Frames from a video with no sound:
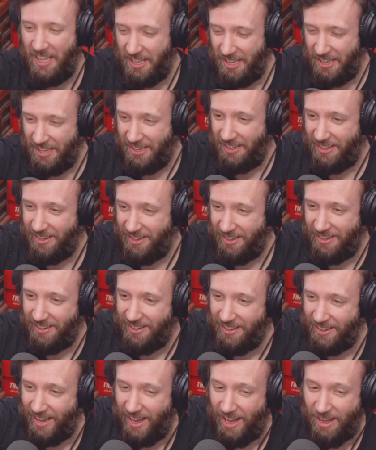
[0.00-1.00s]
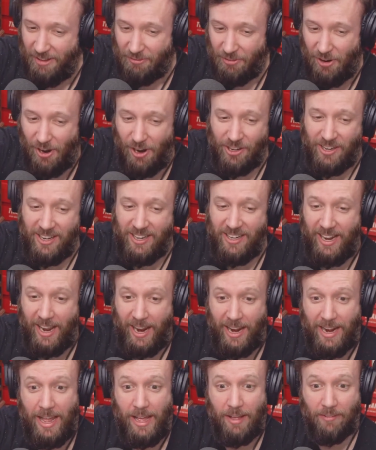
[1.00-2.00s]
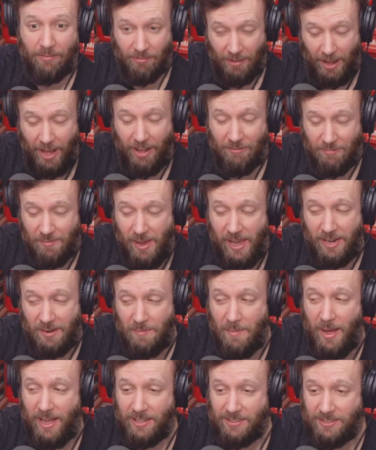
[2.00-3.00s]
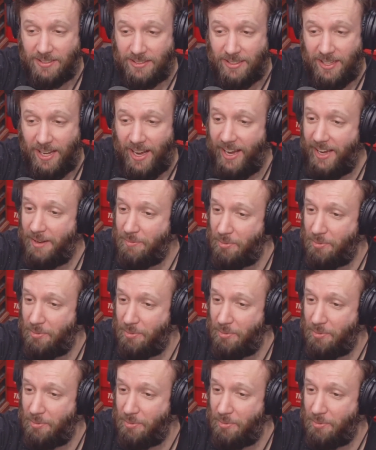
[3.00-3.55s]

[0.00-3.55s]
I'm saying like I farted you know, and I've I've made a mess. I